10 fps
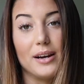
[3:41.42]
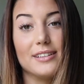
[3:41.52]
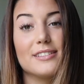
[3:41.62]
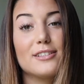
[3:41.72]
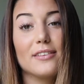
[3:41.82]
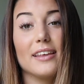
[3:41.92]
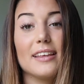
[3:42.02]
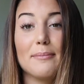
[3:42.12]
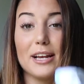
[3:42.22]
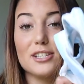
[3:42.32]
one so that
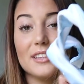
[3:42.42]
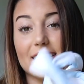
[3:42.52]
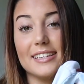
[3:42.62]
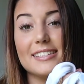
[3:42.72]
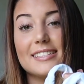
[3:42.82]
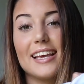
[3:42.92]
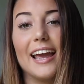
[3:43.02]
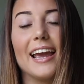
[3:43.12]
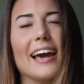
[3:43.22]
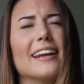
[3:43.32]
they match this,
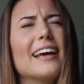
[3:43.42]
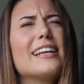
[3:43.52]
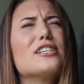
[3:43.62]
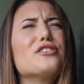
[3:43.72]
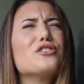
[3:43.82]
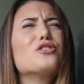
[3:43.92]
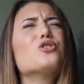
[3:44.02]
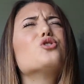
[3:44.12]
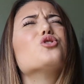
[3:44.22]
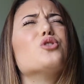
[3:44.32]
and it is
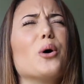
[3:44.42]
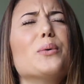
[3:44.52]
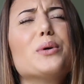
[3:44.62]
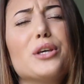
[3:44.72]
so